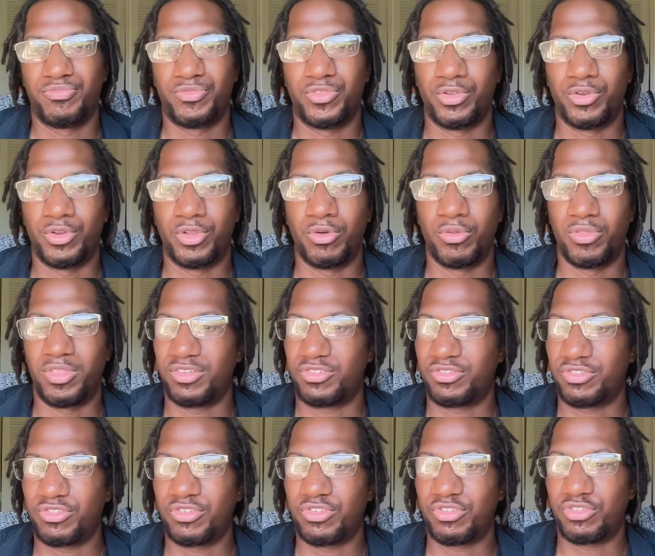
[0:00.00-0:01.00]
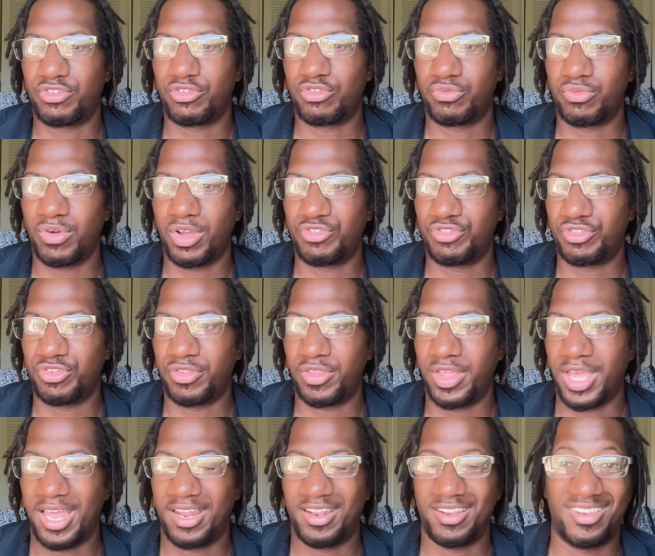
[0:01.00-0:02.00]
This is a situation
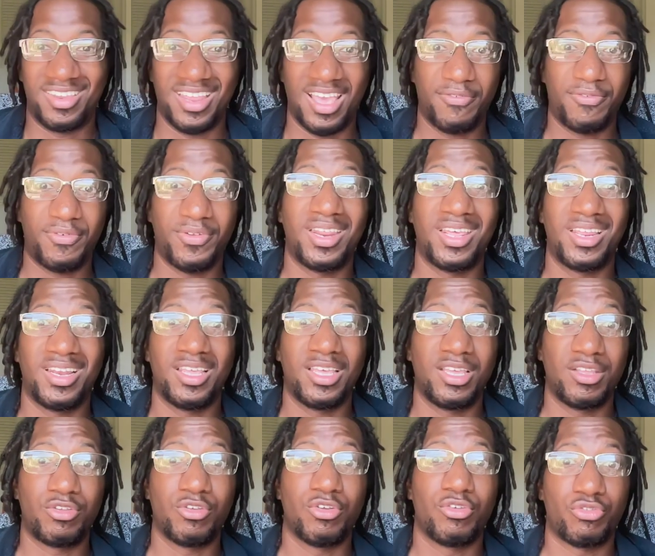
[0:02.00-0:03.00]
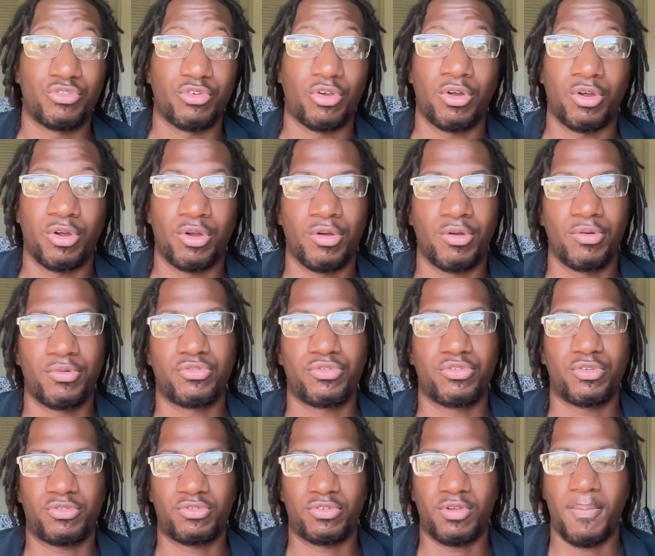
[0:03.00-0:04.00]
that definitely
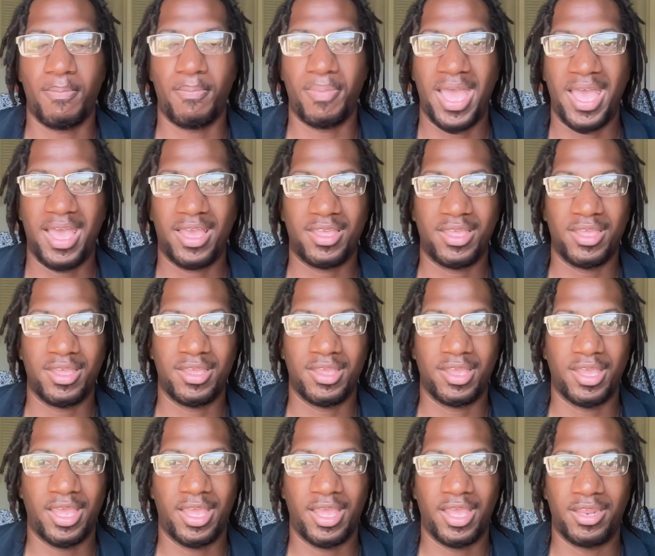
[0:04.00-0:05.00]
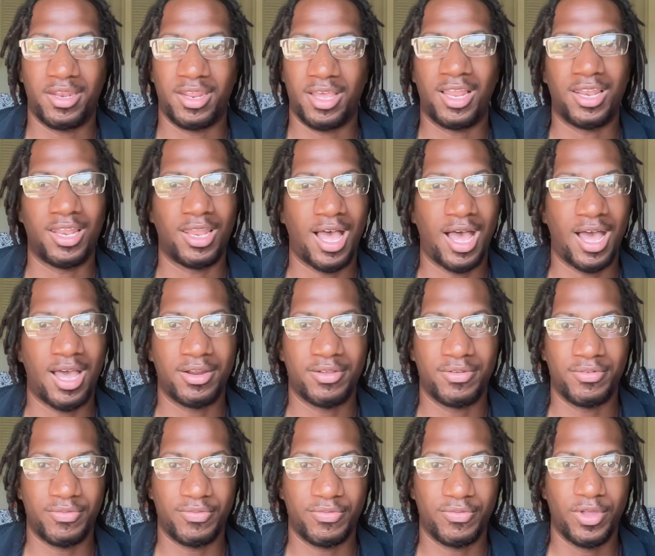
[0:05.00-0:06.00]
deserves some backing, and a lot
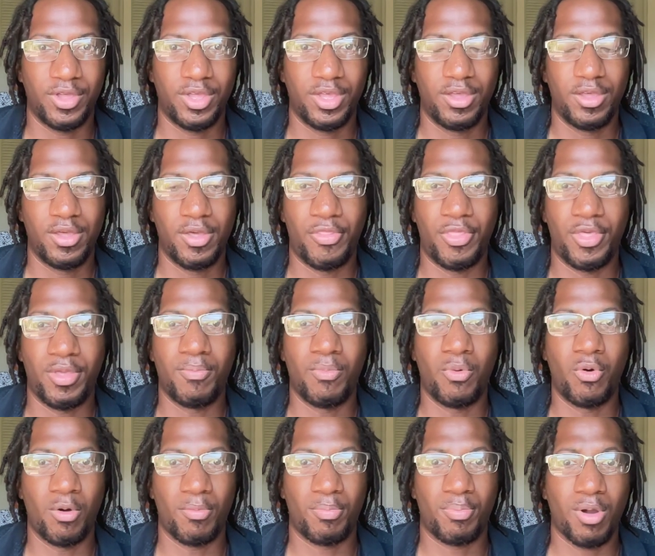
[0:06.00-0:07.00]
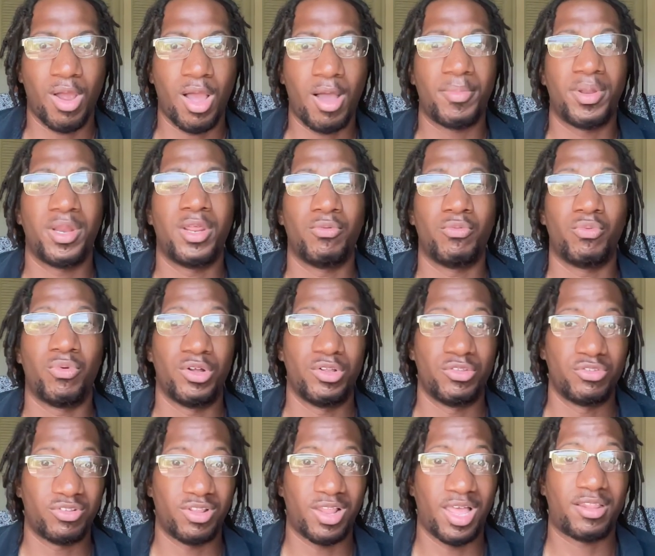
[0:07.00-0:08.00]
of the more prominent
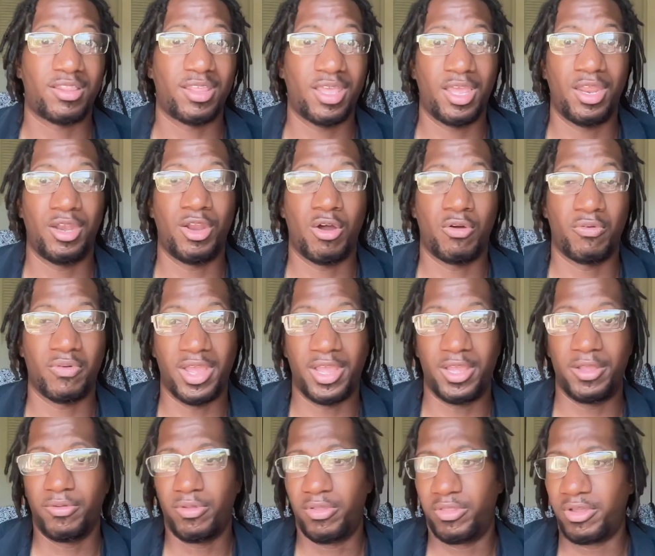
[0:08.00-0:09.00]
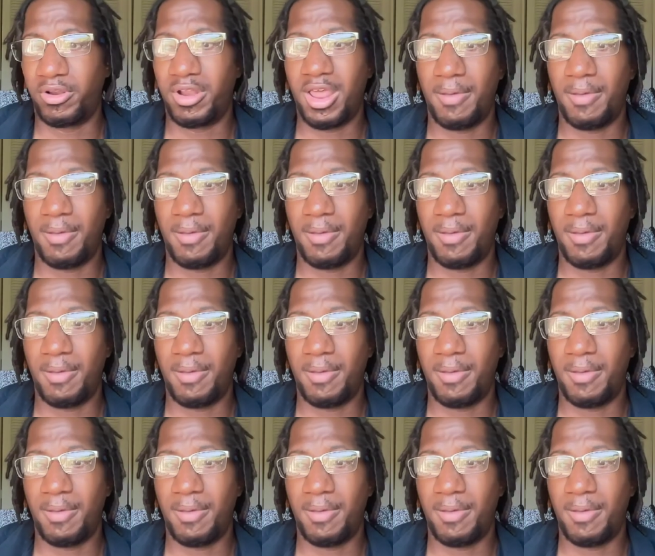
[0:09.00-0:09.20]
ones, like the NRA, they're